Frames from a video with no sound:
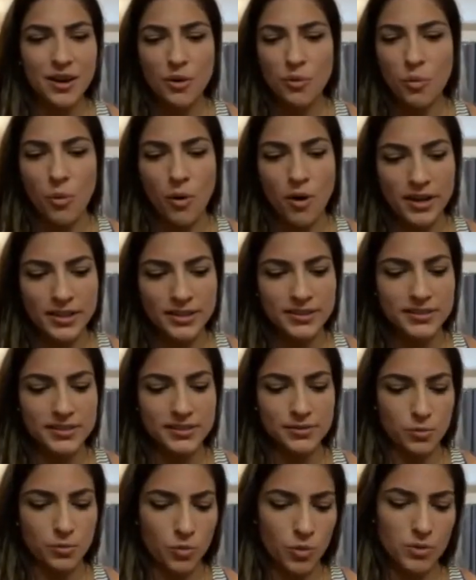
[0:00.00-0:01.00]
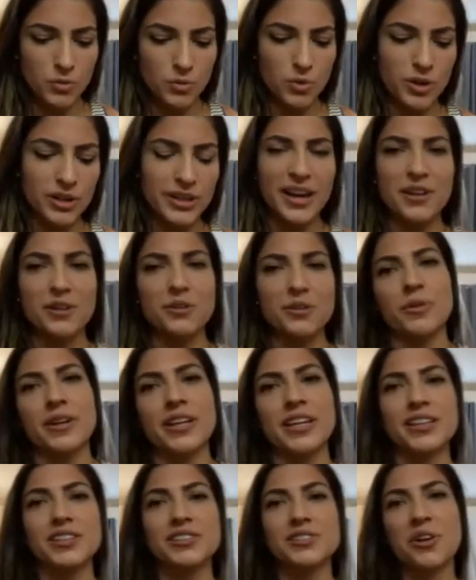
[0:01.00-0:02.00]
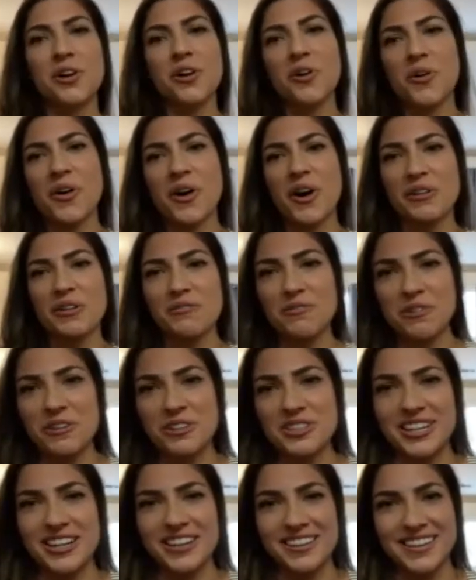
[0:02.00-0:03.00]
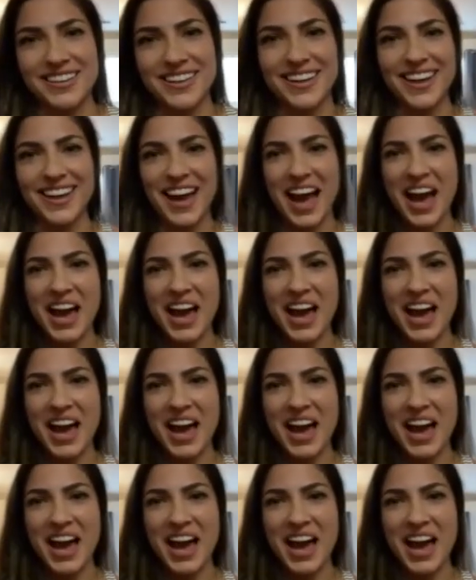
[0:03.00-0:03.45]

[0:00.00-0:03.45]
once one workout a week so unfortunately